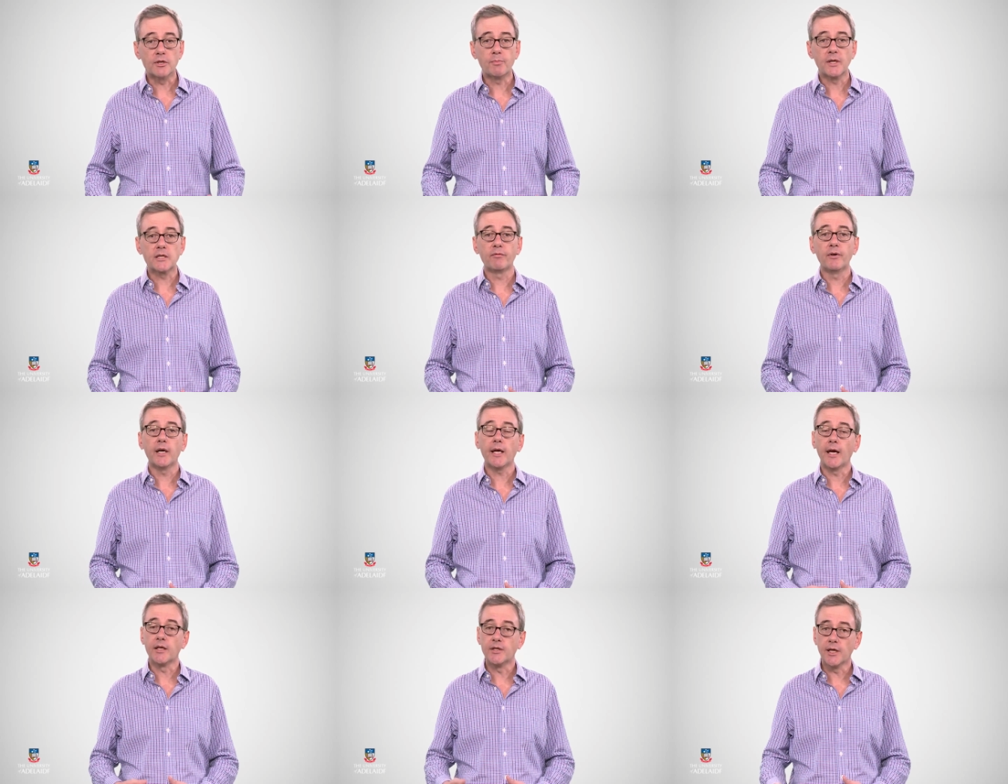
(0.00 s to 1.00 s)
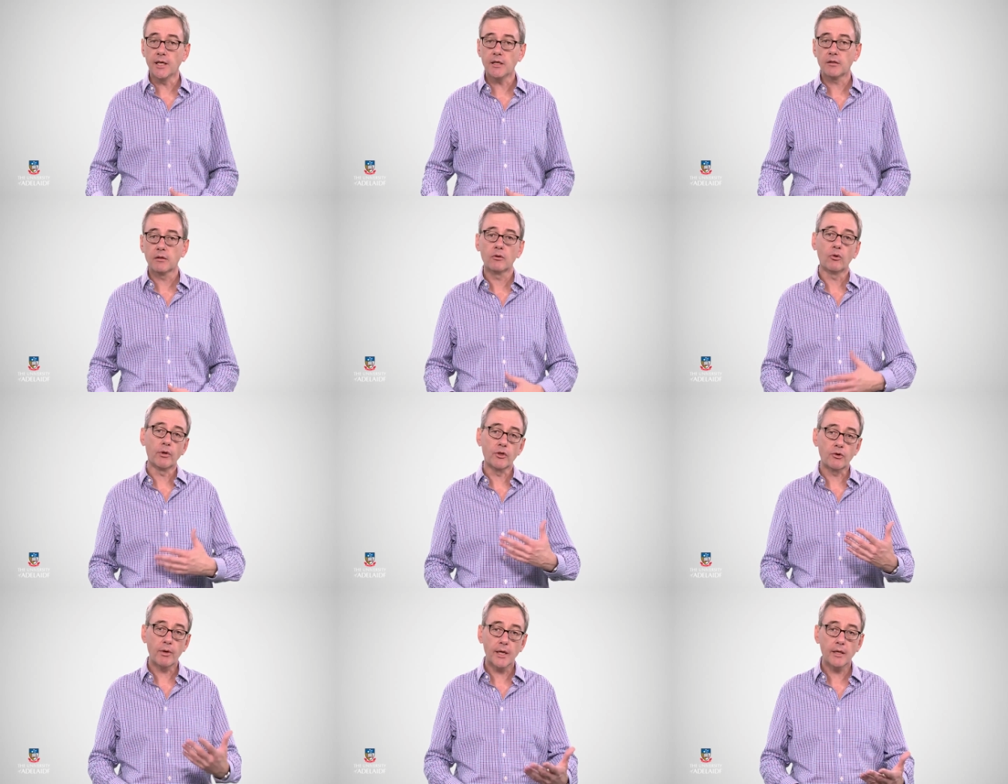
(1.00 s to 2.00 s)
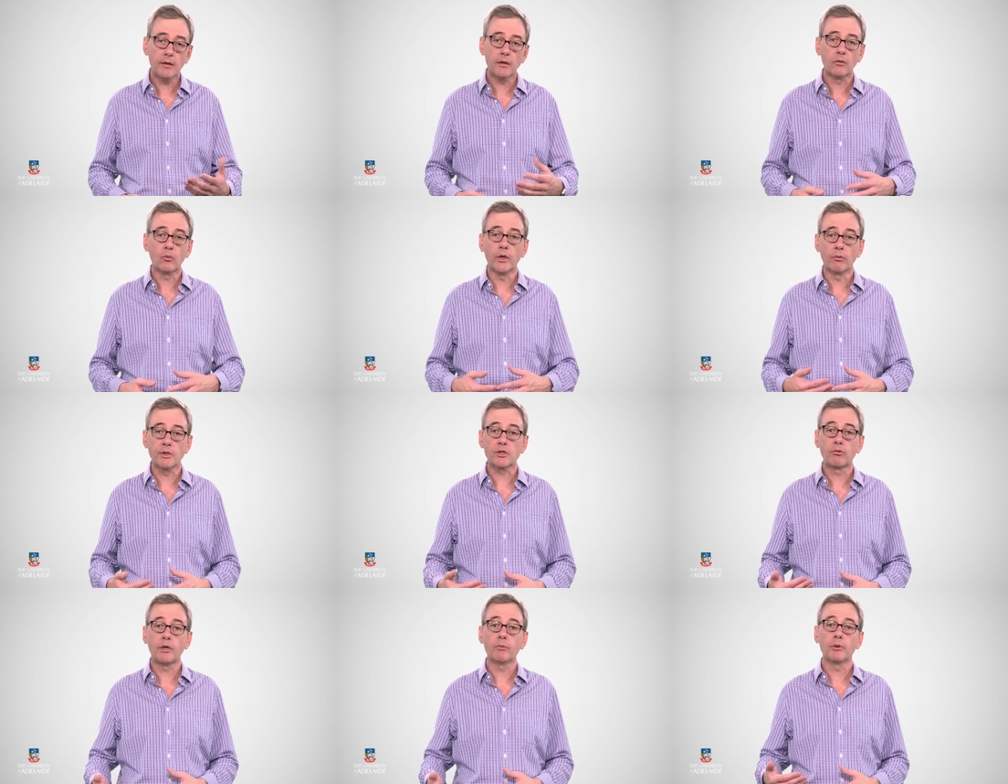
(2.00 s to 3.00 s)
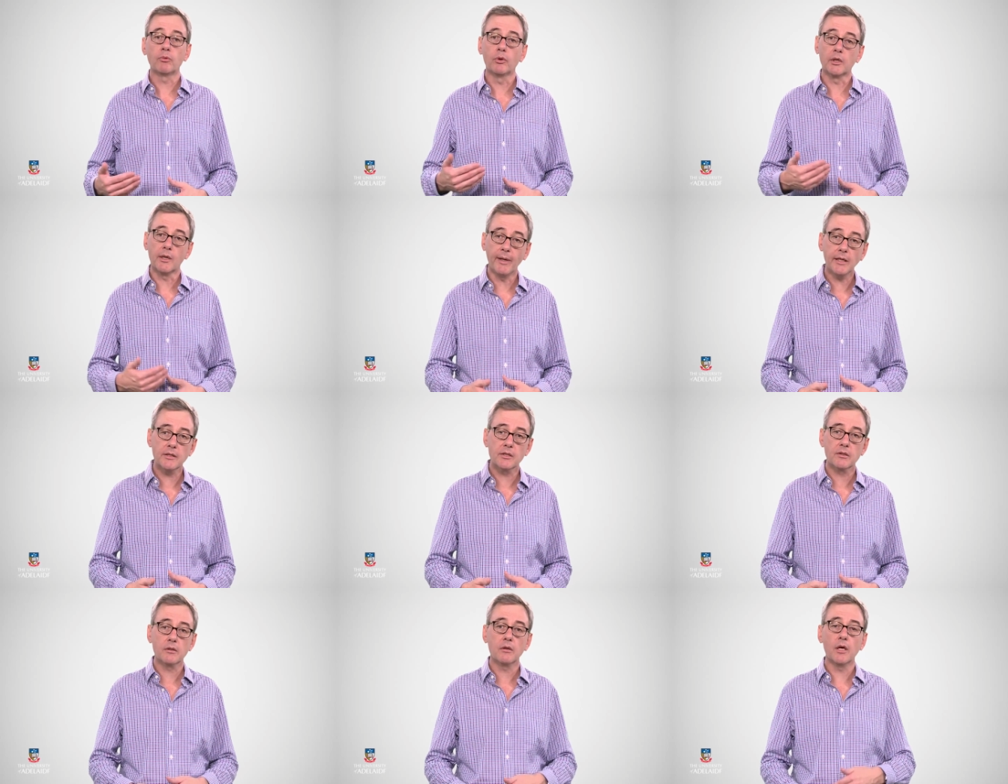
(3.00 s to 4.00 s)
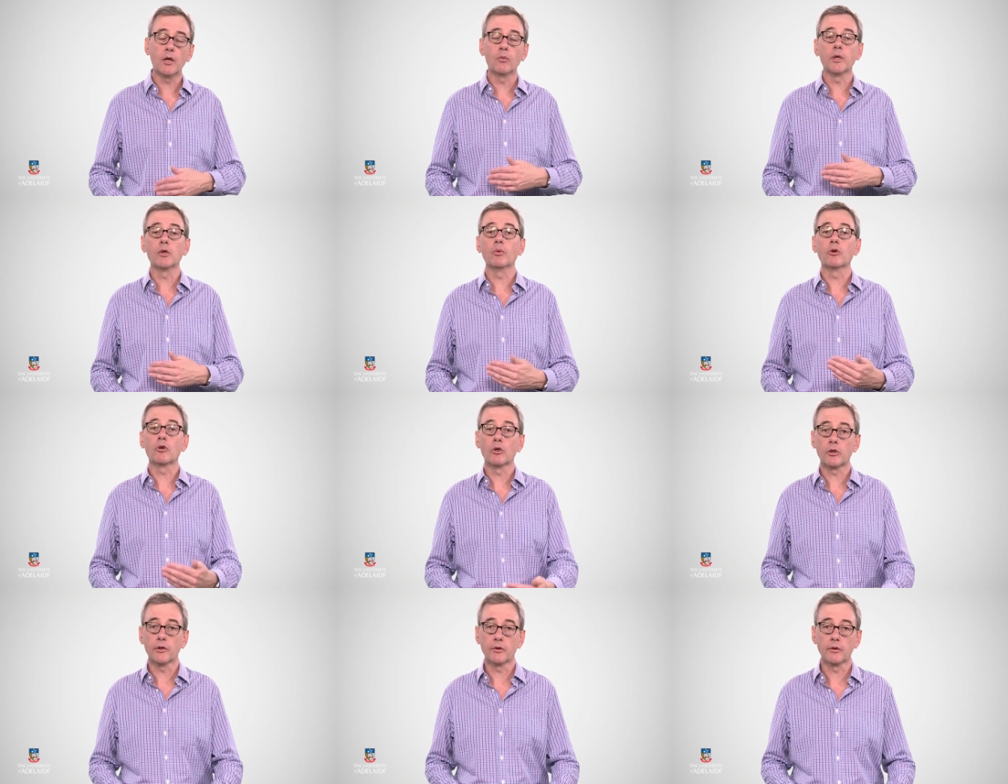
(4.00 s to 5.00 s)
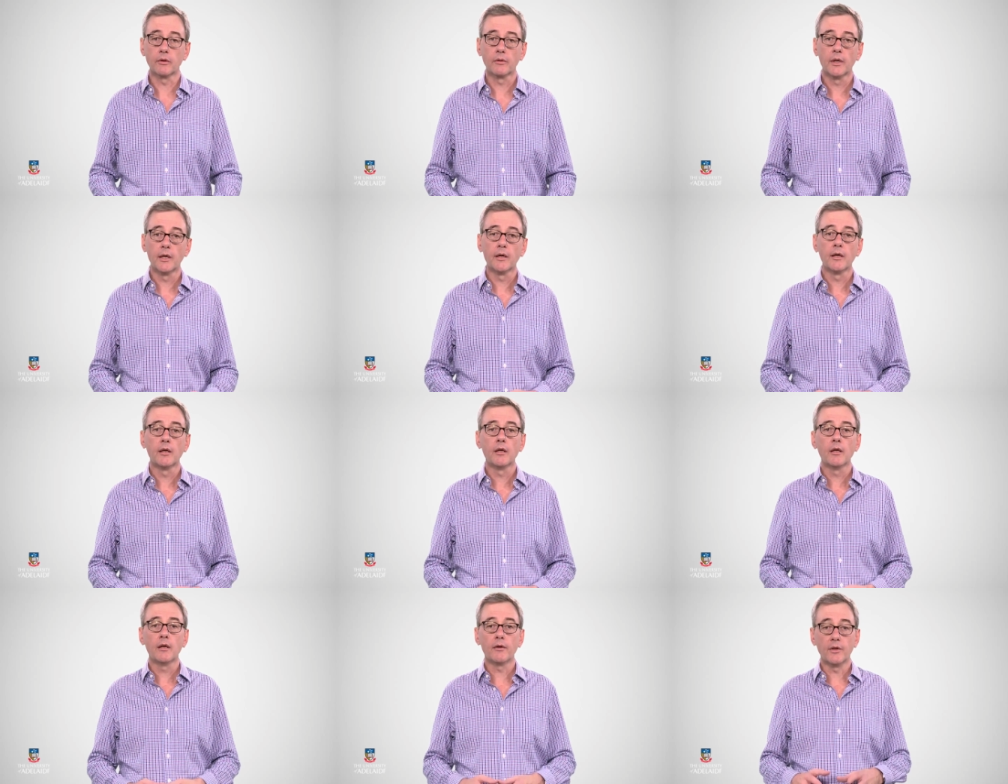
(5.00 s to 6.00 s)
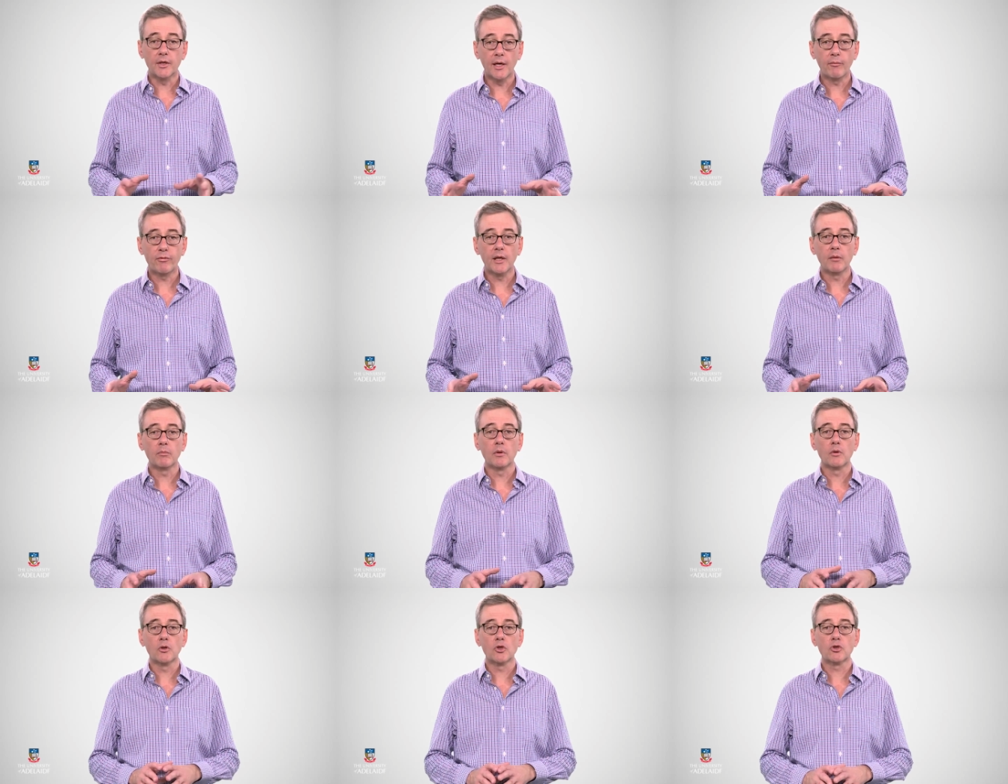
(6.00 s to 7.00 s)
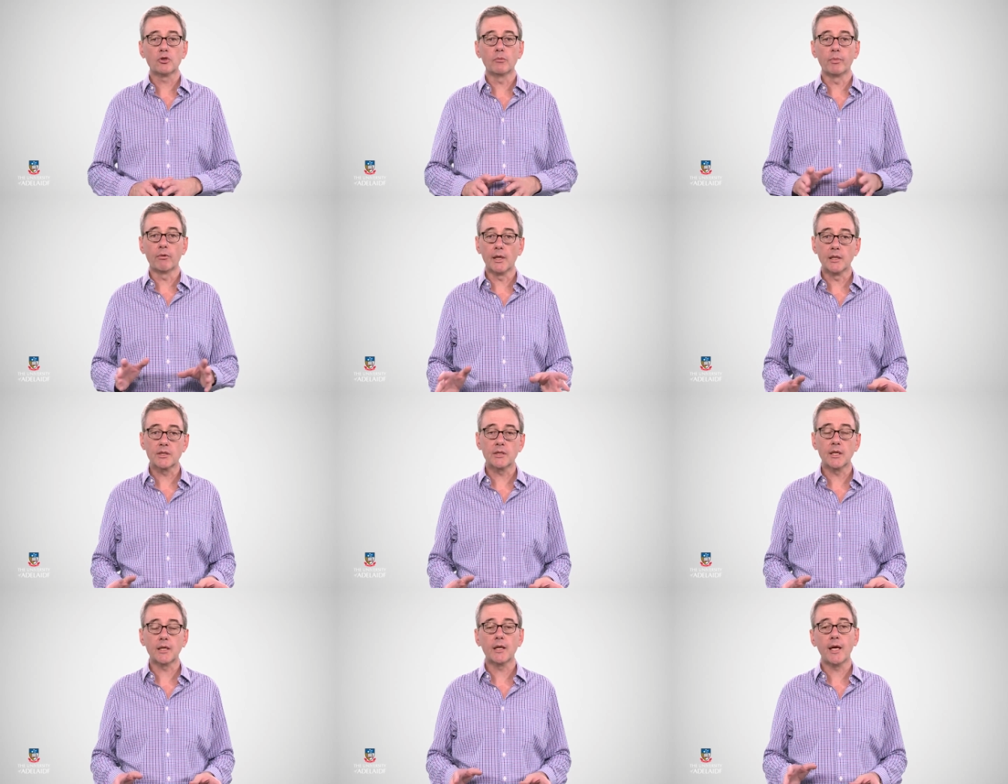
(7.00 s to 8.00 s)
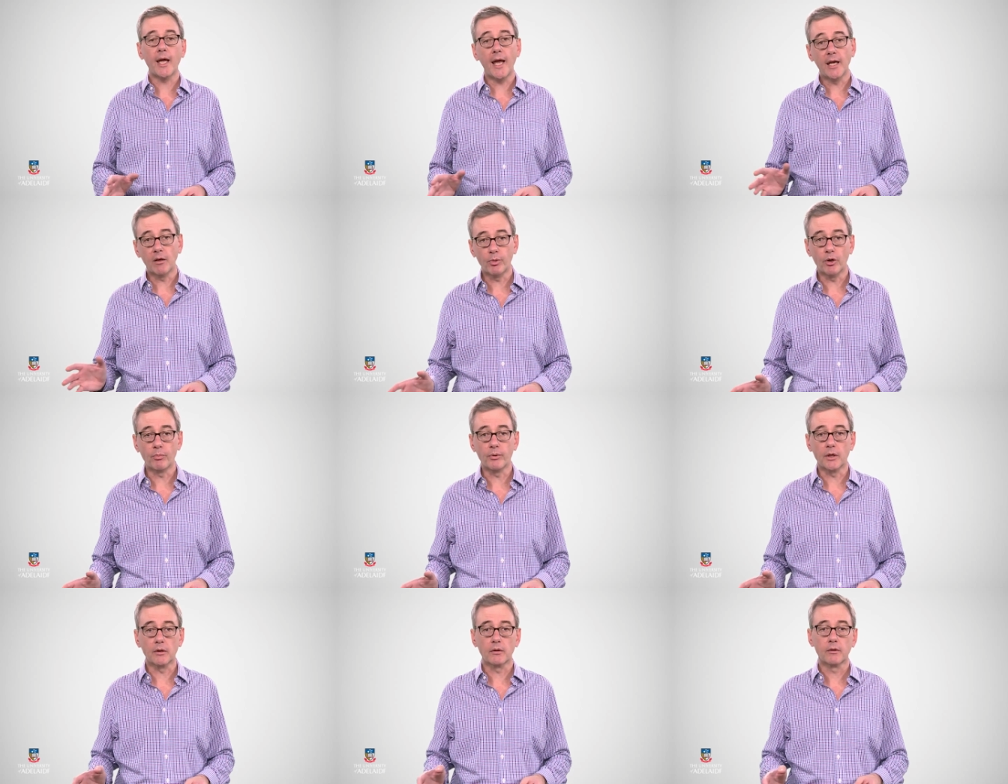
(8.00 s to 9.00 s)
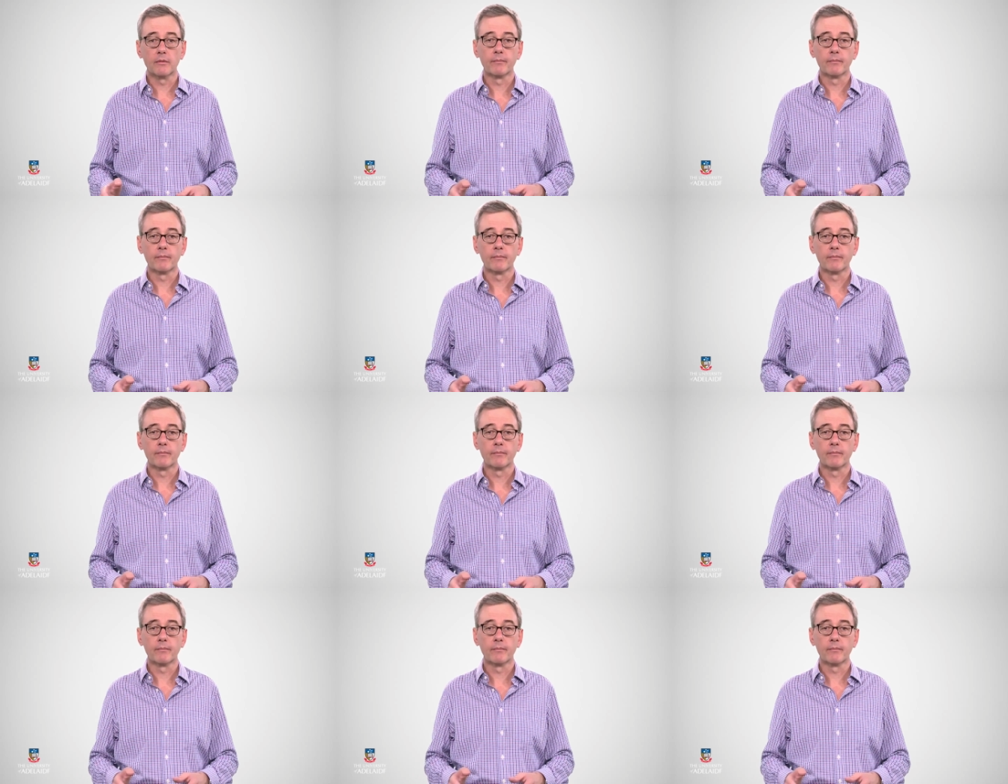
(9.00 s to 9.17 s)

specify a date or a trigger when risk treatment will commence and when it will conclude. The time frame should be realistic and appropriate.